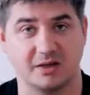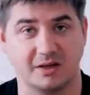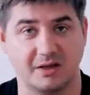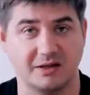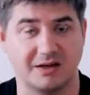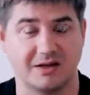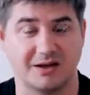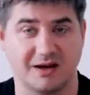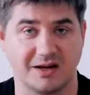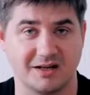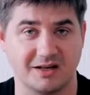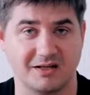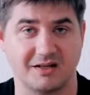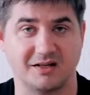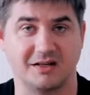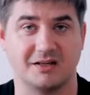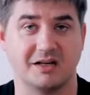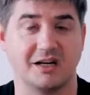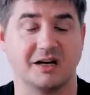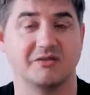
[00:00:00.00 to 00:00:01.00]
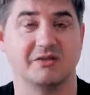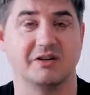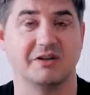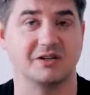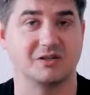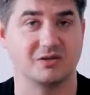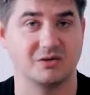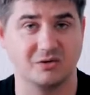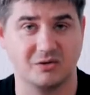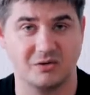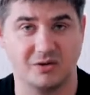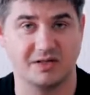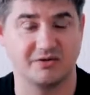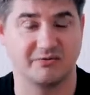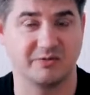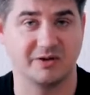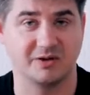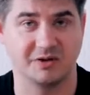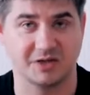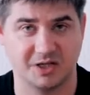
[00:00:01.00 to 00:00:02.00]
as you have not previously got
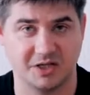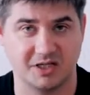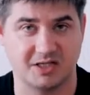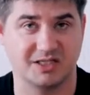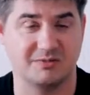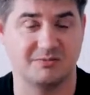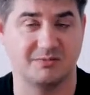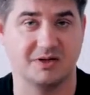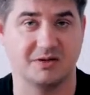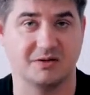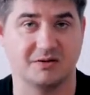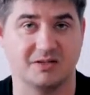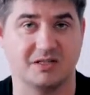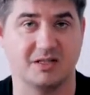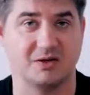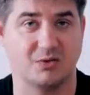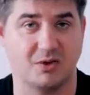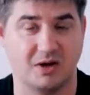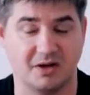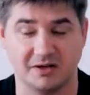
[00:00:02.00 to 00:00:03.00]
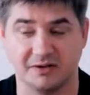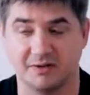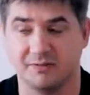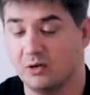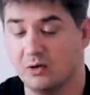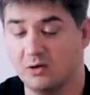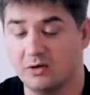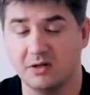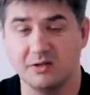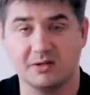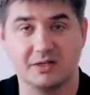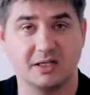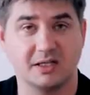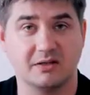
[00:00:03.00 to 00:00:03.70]
authorization in the application.